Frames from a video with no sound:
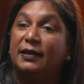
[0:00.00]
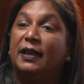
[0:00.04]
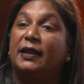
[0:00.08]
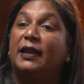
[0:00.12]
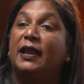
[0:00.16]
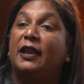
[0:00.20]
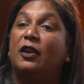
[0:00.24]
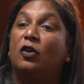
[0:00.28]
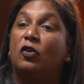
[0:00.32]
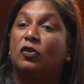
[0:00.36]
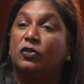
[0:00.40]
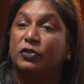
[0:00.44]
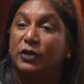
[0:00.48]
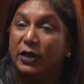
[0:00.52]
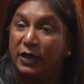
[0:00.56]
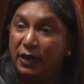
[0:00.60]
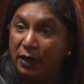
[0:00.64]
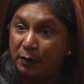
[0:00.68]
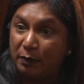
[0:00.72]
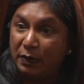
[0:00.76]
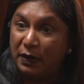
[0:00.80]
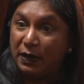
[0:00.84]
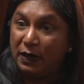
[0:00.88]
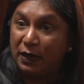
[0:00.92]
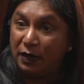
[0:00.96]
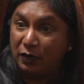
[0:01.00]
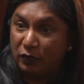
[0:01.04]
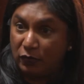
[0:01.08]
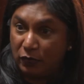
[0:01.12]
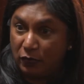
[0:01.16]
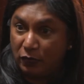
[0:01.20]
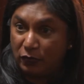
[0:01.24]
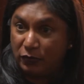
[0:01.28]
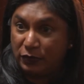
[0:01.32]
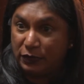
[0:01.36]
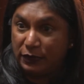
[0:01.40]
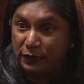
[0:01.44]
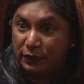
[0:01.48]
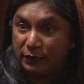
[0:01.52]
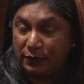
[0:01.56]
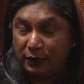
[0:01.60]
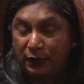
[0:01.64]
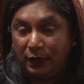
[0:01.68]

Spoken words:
that had already been enrolled.